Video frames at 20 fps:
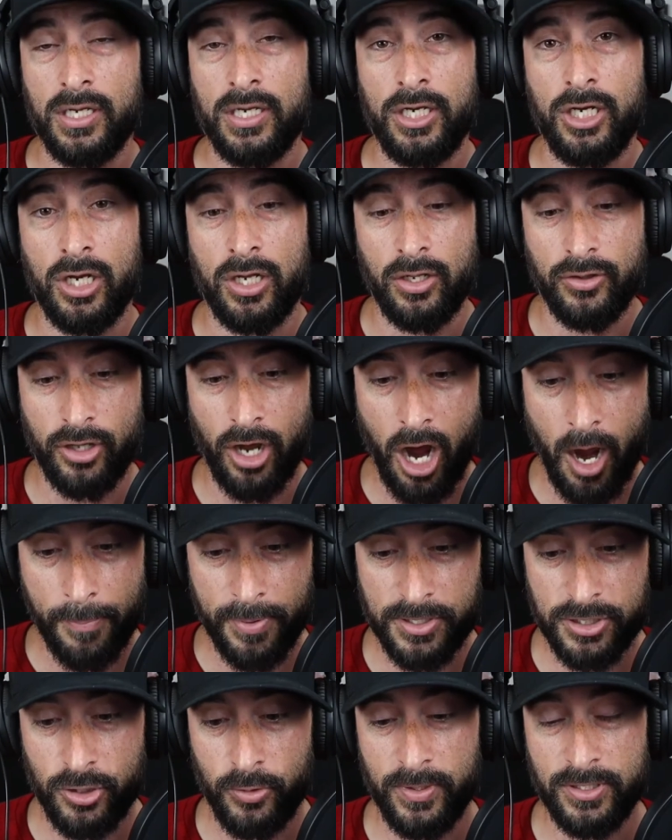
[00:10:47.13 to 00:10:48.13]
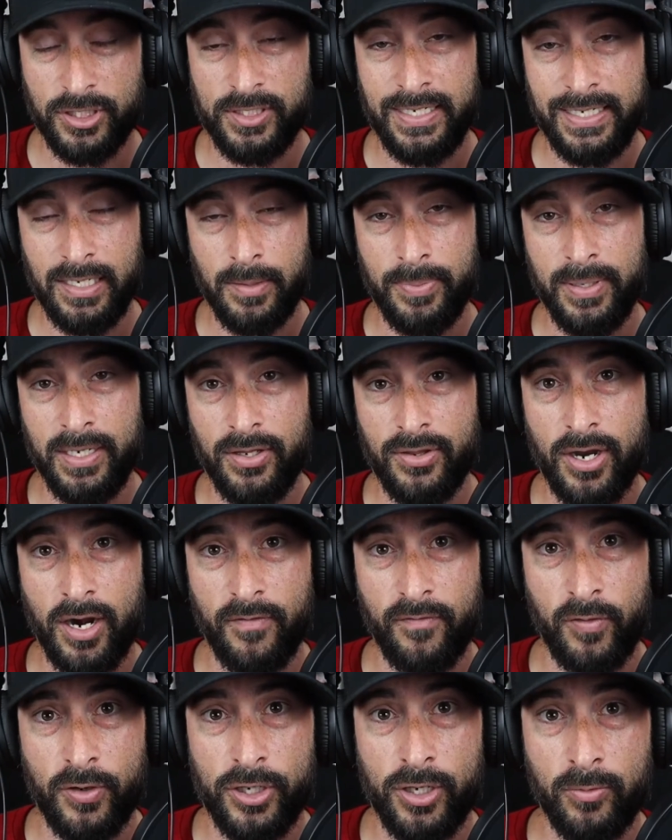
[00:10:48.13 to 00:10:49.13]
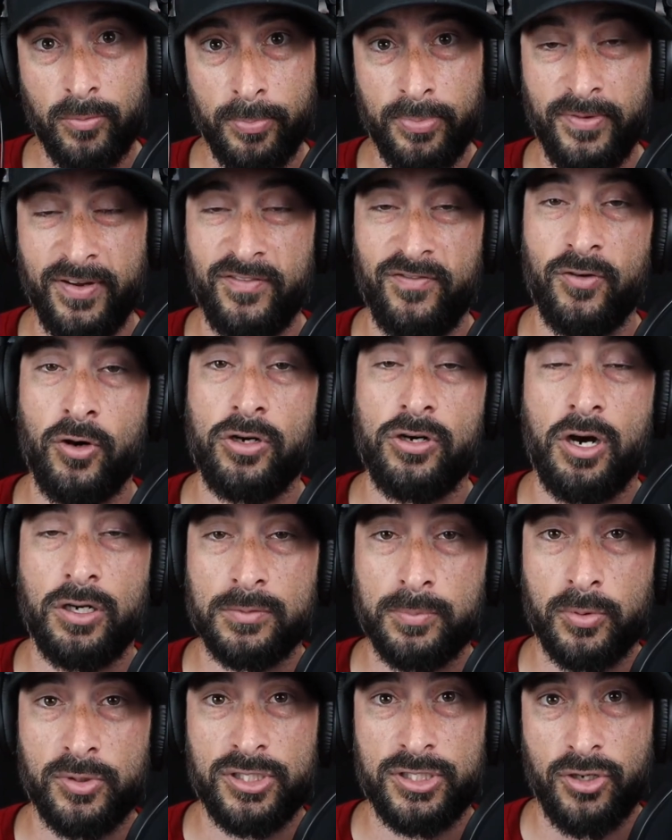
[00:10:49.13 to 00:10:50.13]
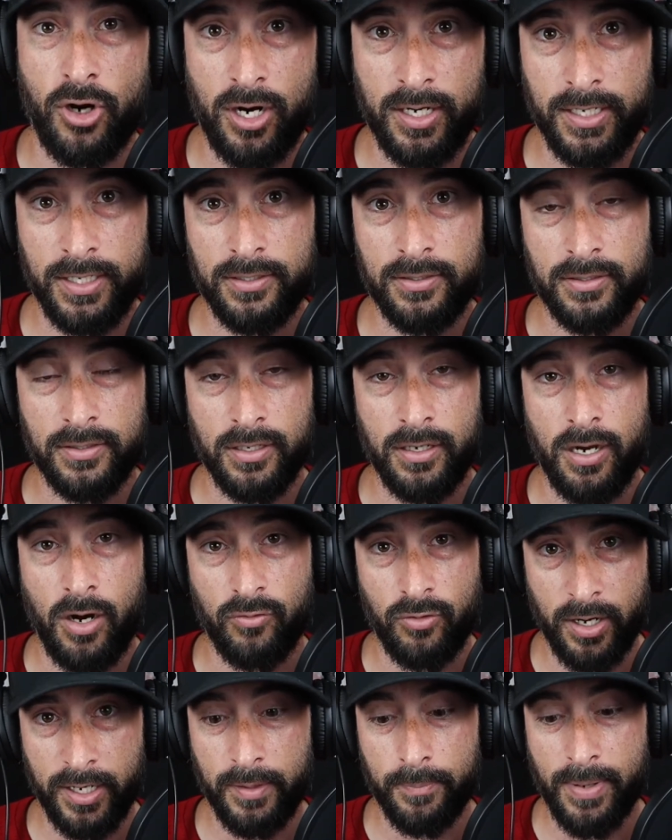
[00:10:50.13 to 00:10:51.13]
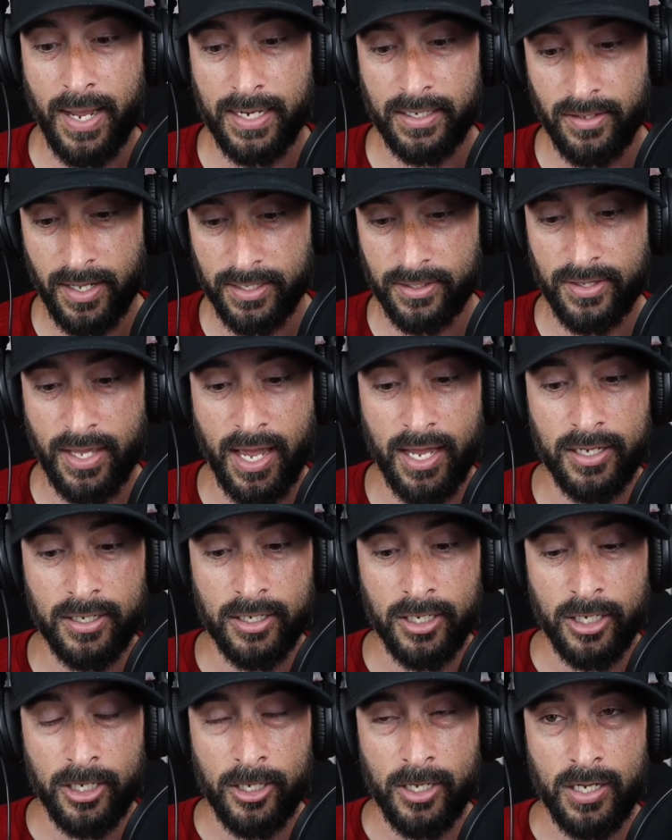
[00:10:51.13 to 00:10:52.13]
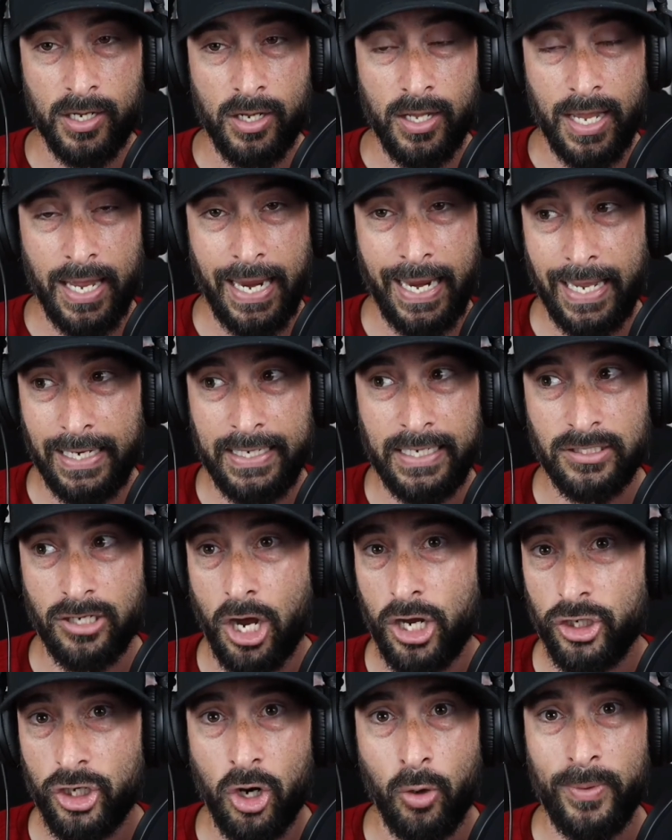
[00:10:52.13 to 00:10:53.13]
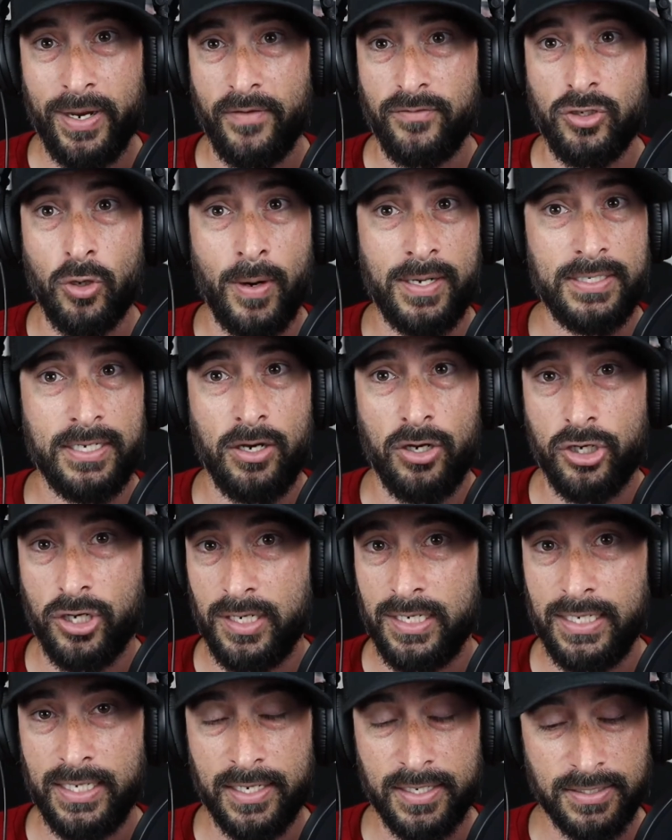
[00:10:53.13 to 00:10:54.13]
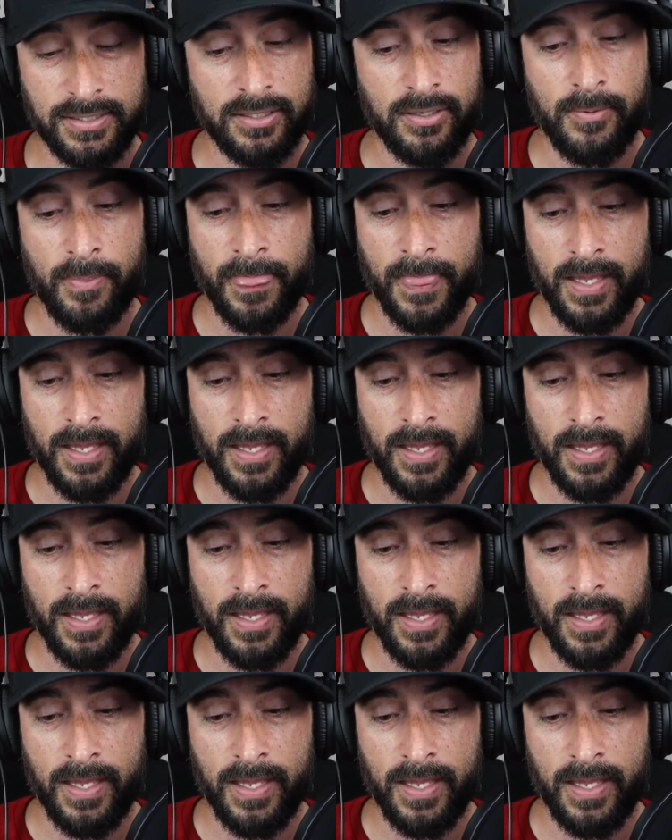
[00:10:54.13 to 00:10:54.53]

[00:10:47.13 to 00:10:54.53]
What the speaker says: The opportunities need to be there for you to feel comfortable starting a running back like that. And he's unknown. We have no idea how good he is.